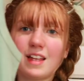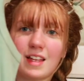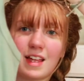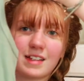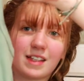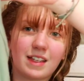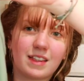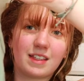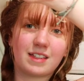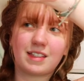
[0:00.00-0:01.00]
It has like
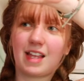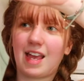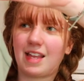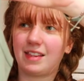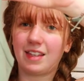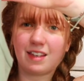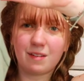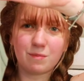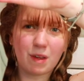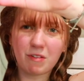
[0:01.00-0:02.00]
this
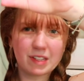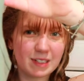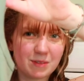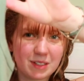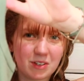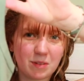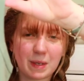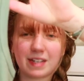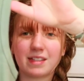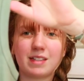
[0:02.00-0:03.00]
Henley, maybe that's what it's called,
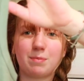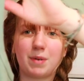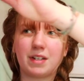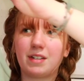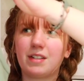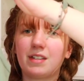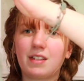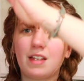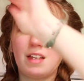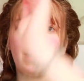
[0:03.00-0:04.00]
that has these buttons
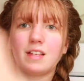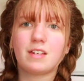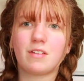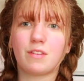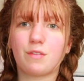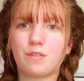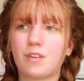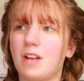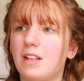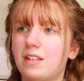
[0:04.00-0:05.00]
down the
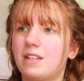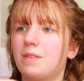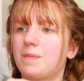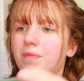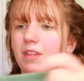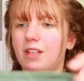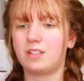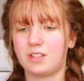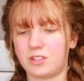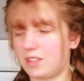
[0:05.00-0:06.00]
front.
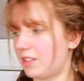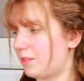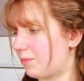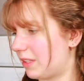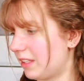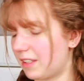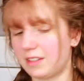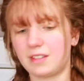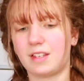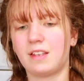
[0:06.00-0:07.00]
It's just this really
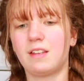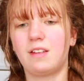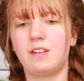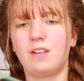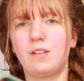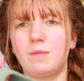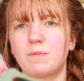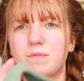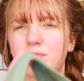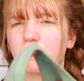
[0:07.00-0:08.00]
nice, like,
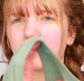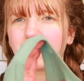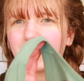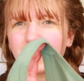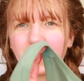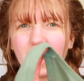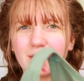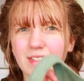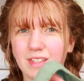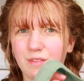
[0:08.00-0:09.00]

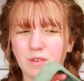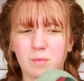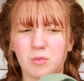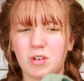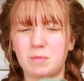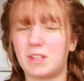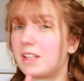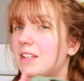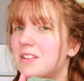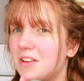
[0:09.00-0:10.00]
not seafoam green, but like
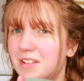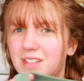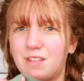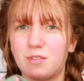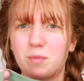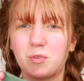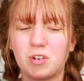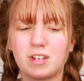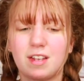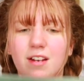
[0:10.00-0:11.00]
a dark seafoam
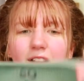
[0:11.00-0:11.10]
green kind